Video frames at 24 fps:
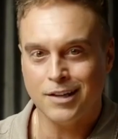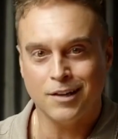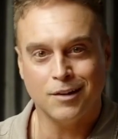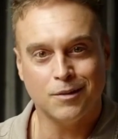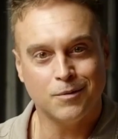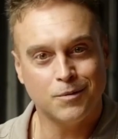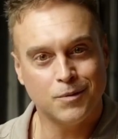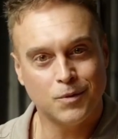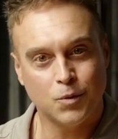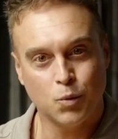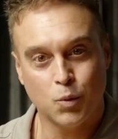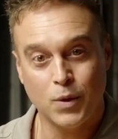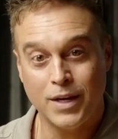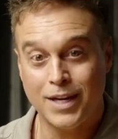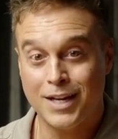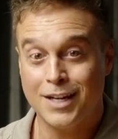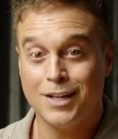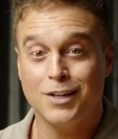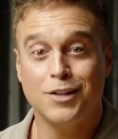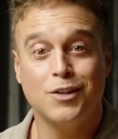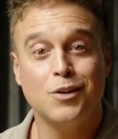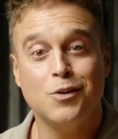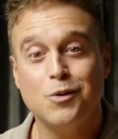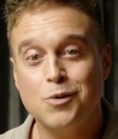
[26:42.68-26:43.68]
we can
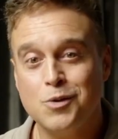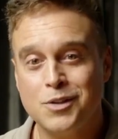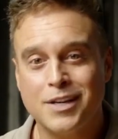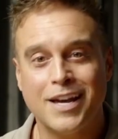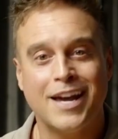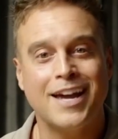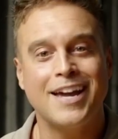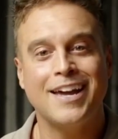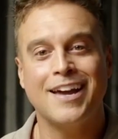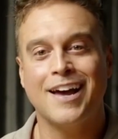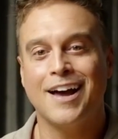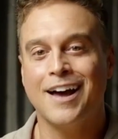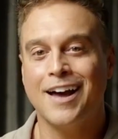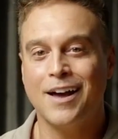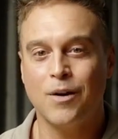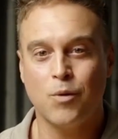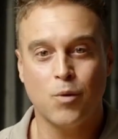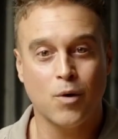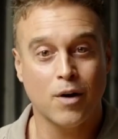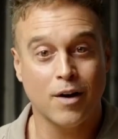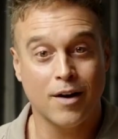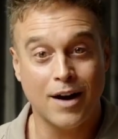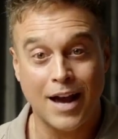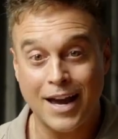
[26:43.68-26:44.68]
use AI
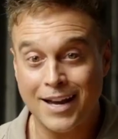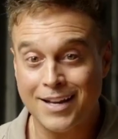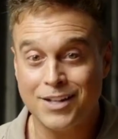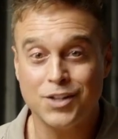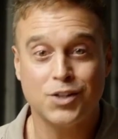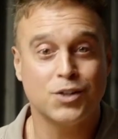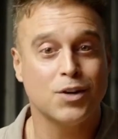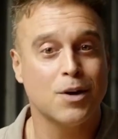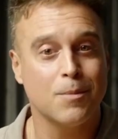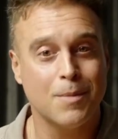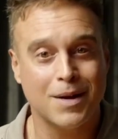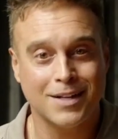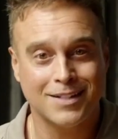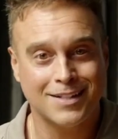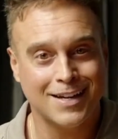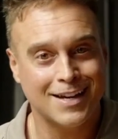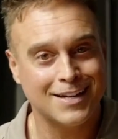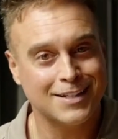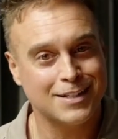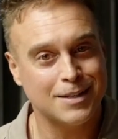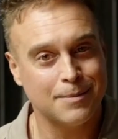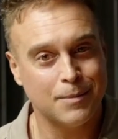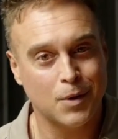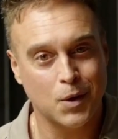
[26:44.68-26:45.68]
where I can share my
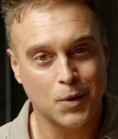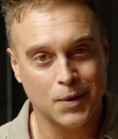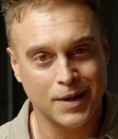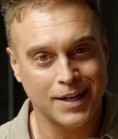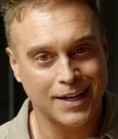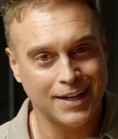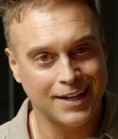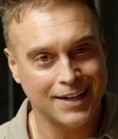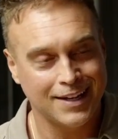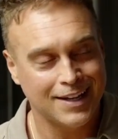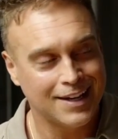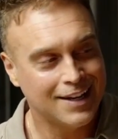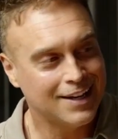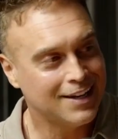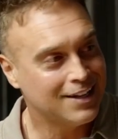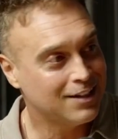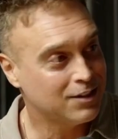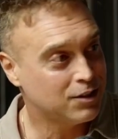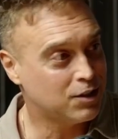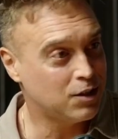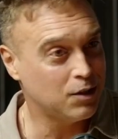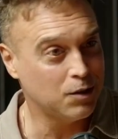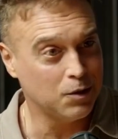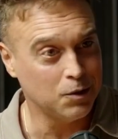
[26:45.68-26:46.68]
testimony
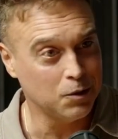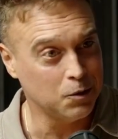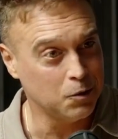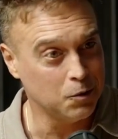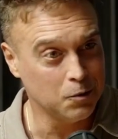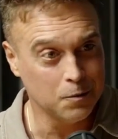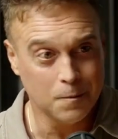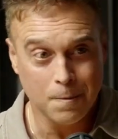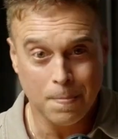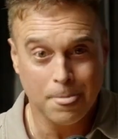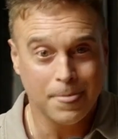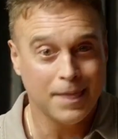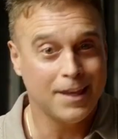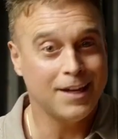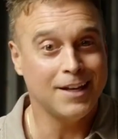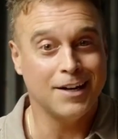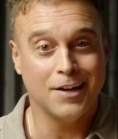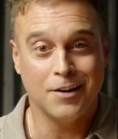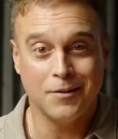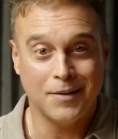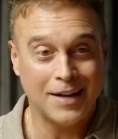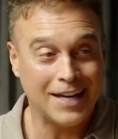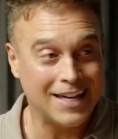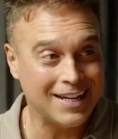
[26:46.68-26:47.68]
to
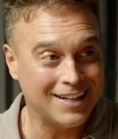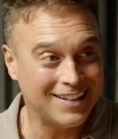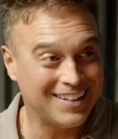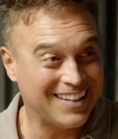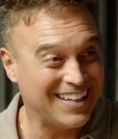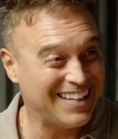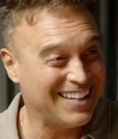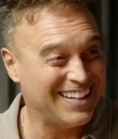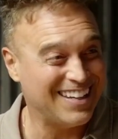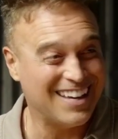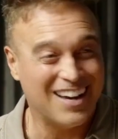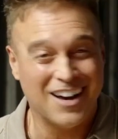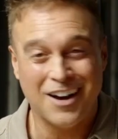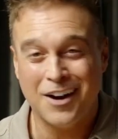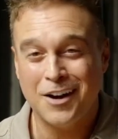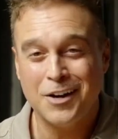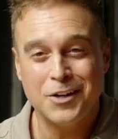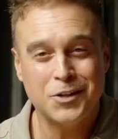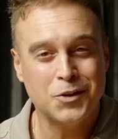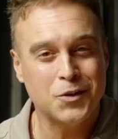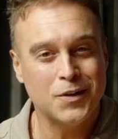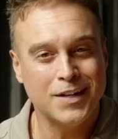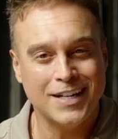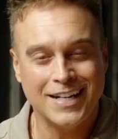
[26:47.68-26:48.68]
in
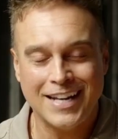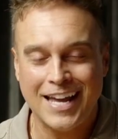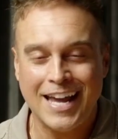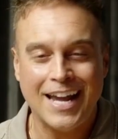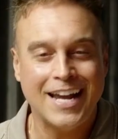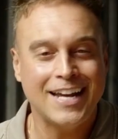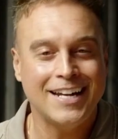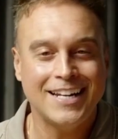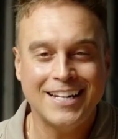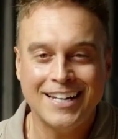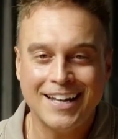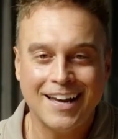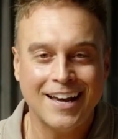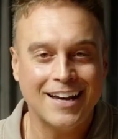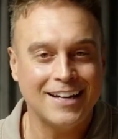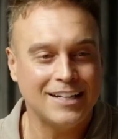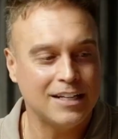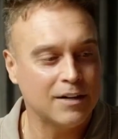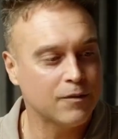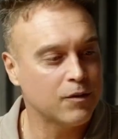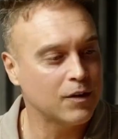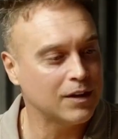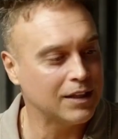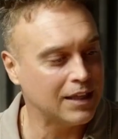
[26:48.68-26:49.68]
189
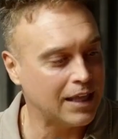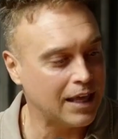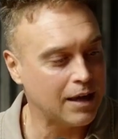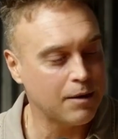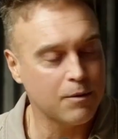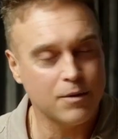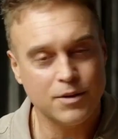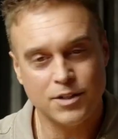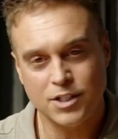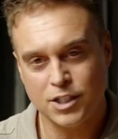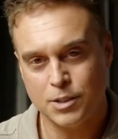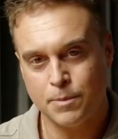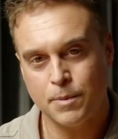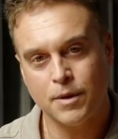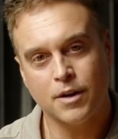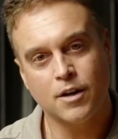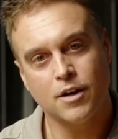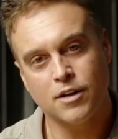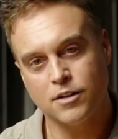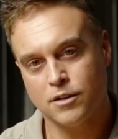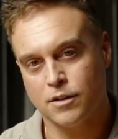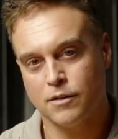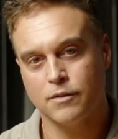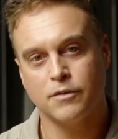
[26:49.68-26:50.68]
different languages because
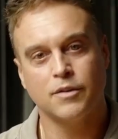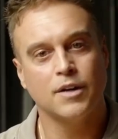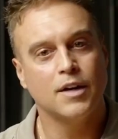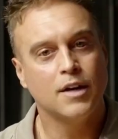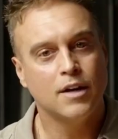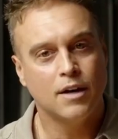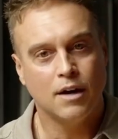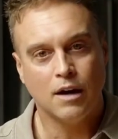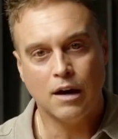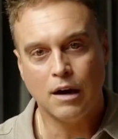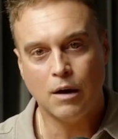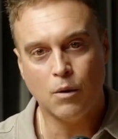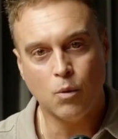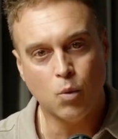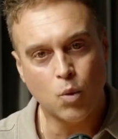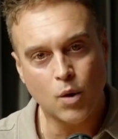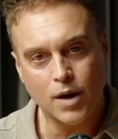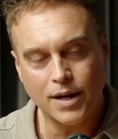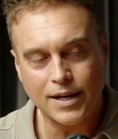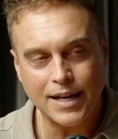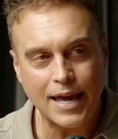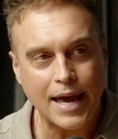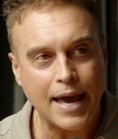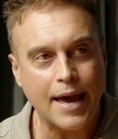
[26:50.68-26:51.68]
of one
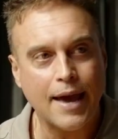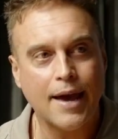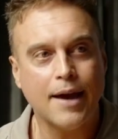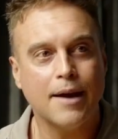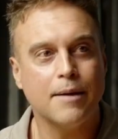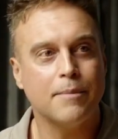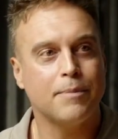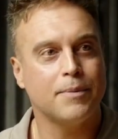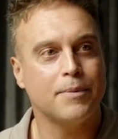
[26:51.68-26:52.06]
app.